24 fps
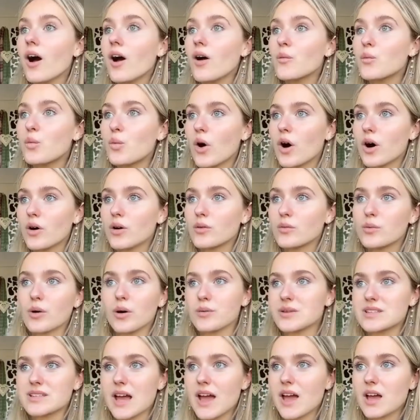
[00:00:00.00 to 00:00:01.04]
What are
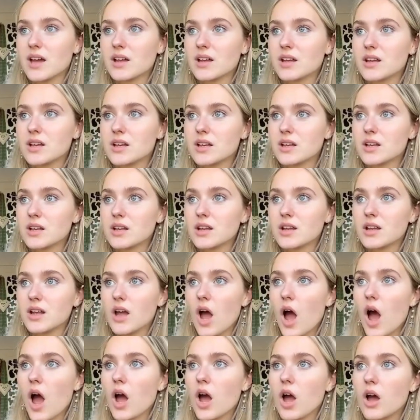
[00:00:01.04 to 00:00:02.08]
we saying?
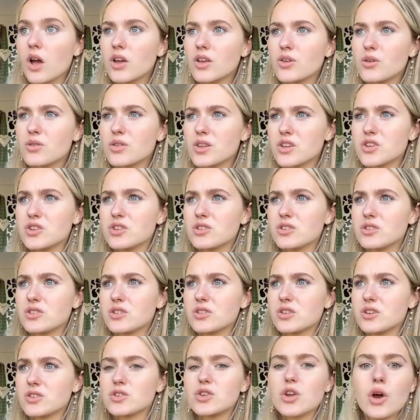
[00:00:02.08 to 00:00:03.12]
You think,
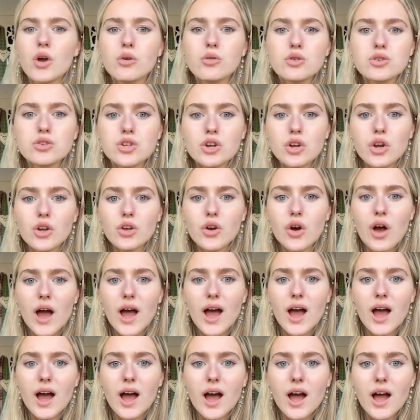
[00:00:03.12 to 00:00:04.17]
no, you should cut your
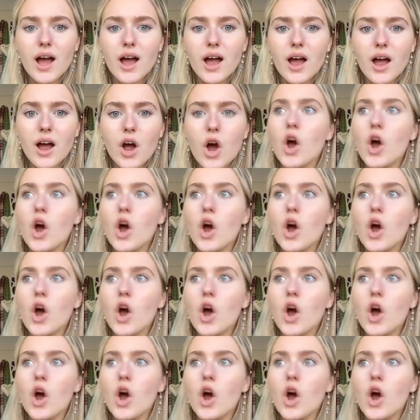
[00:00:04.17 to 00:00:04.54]
hair.